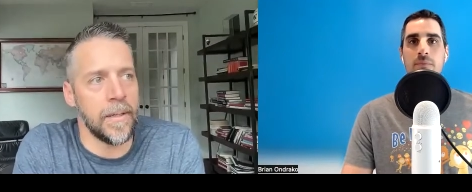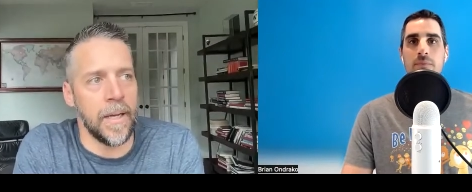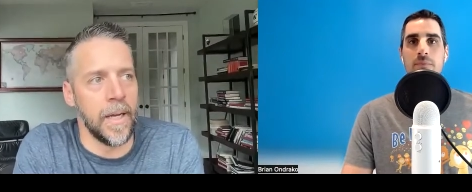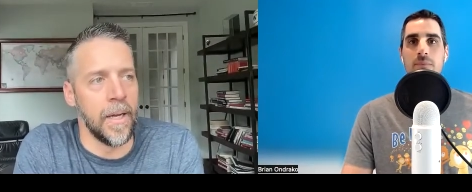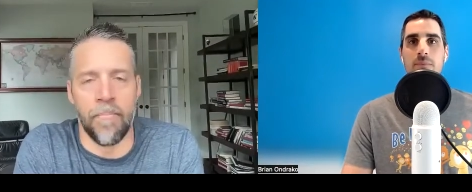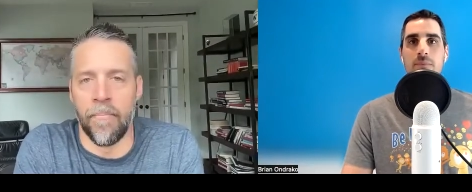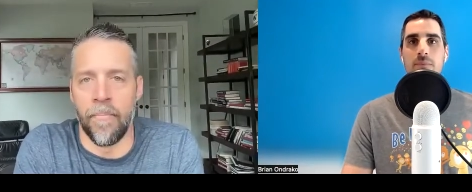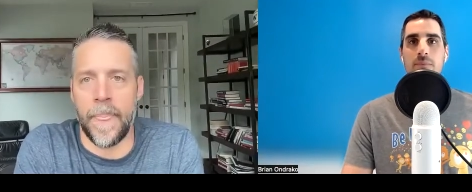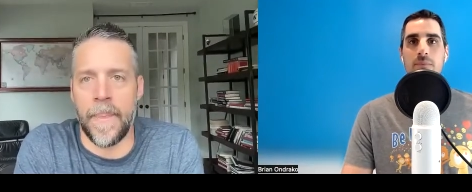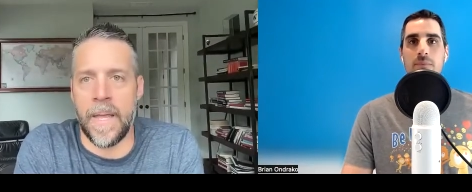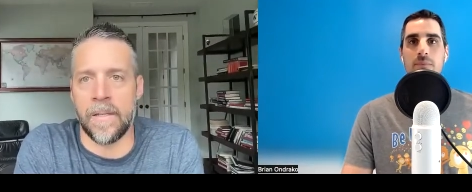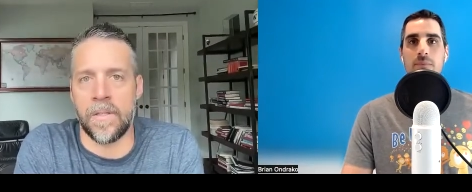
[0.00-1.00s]
Speaker 1: Um,
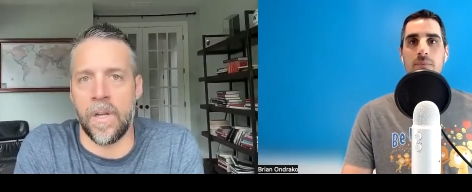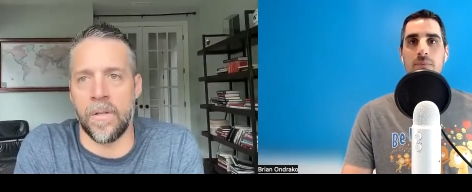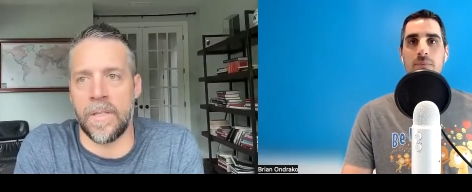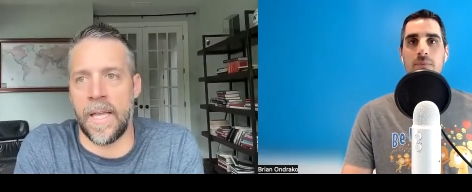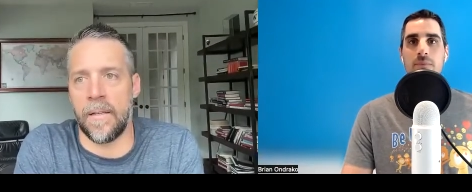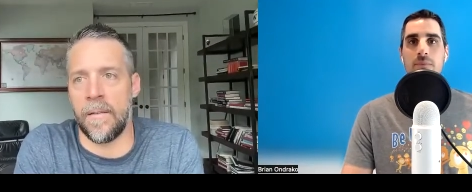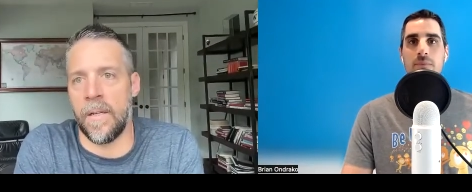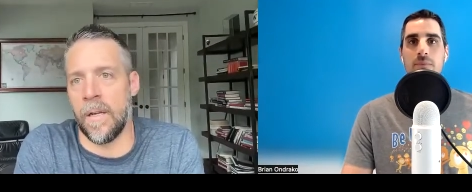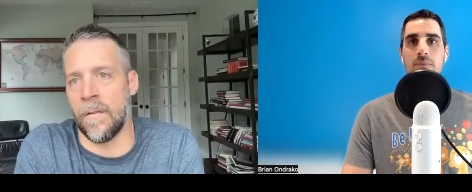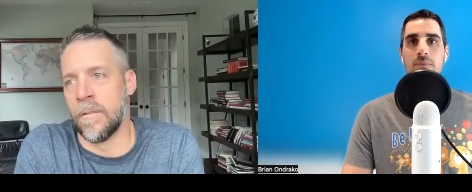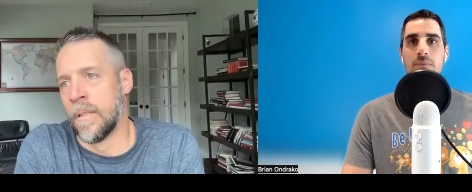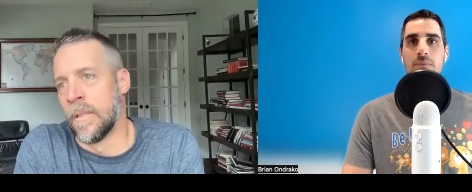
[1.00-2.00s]
and so it's like, you
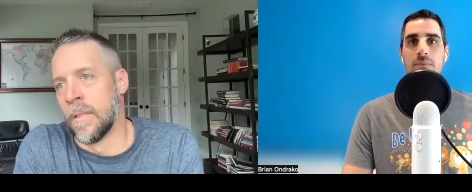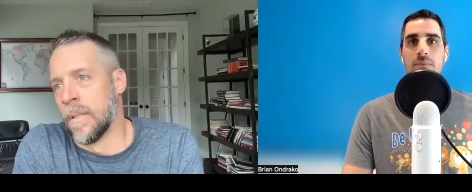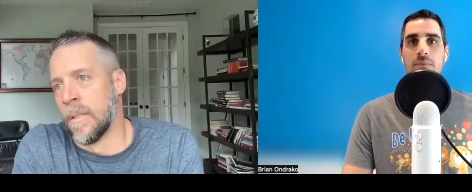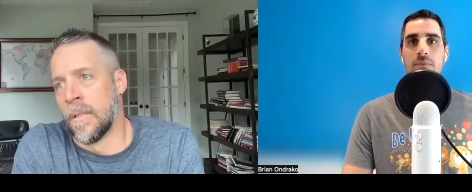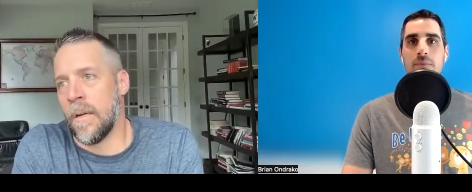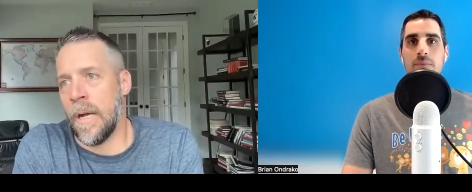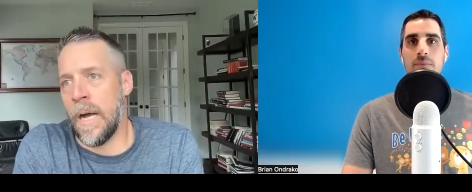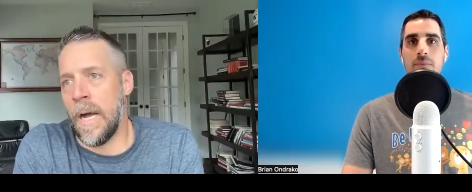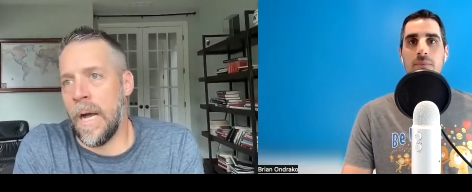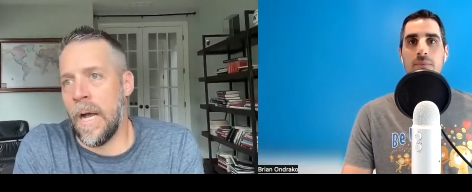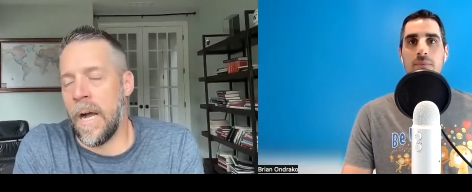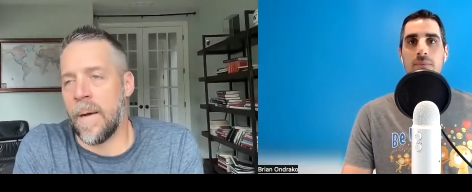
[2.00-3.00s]
know, I,
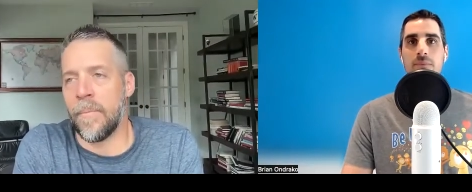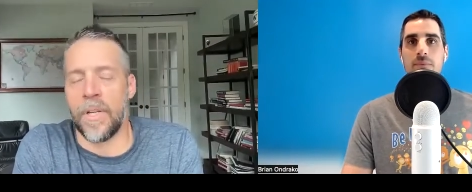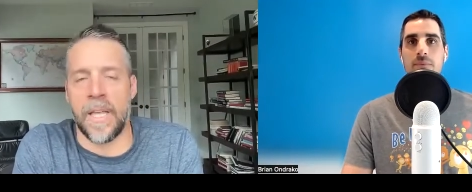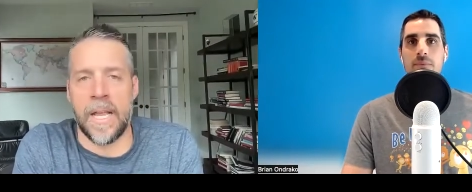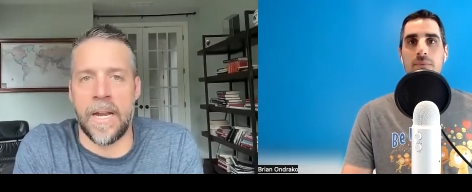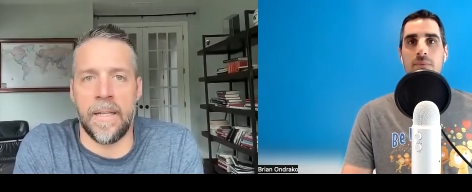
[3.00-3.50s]
am looking at it